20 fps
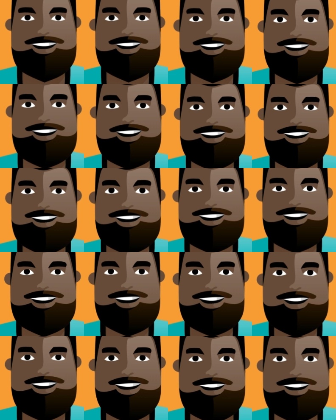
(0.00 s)
Like
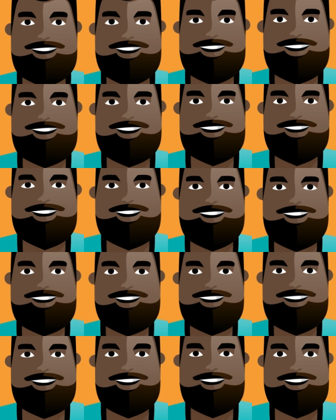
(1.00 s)
95% of the time, you
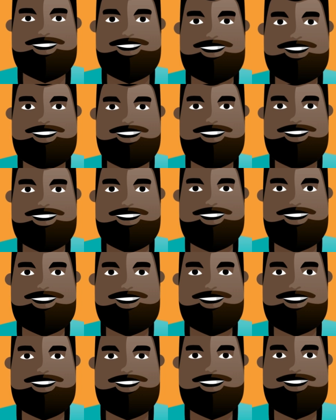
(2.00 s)
have to listen,
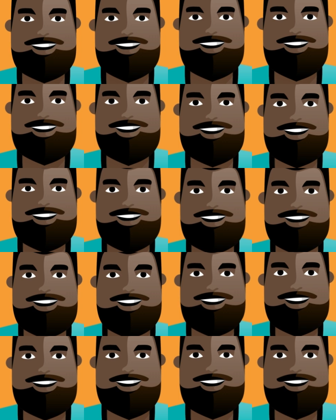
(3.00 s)
and you
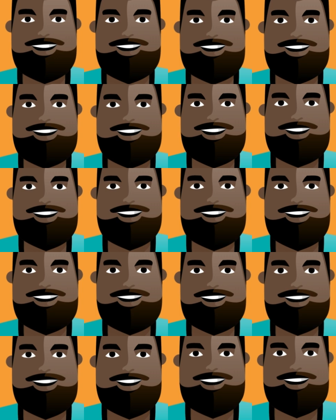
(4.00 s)
at a certain point
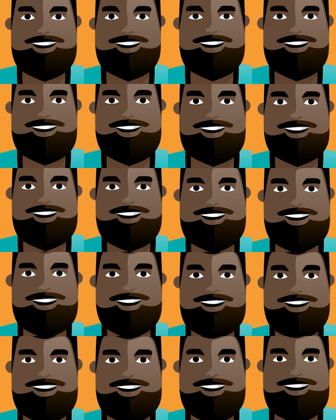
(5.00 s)
you build a skill
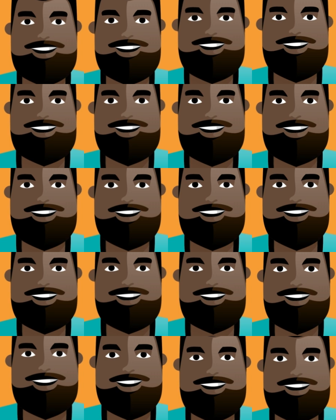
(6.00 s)
on what questions
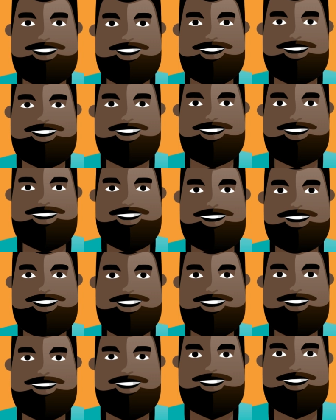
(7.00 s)
to ask and what questions not
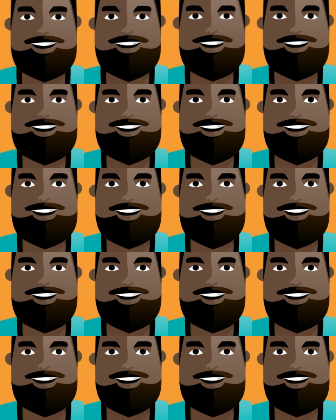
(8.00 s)
to ask.